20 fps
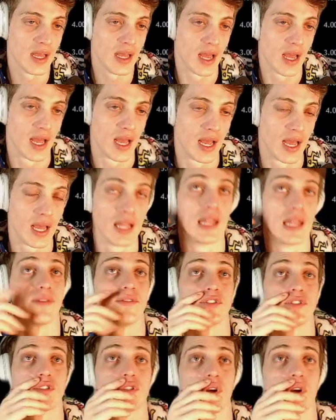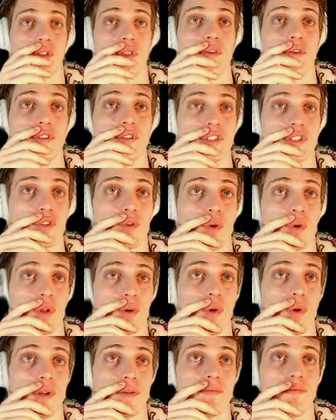11 or
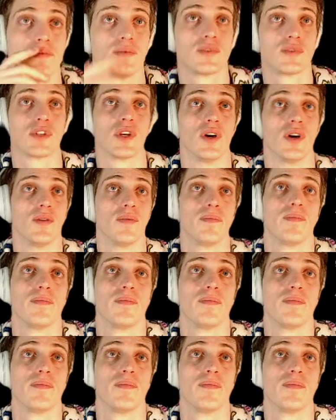1321. So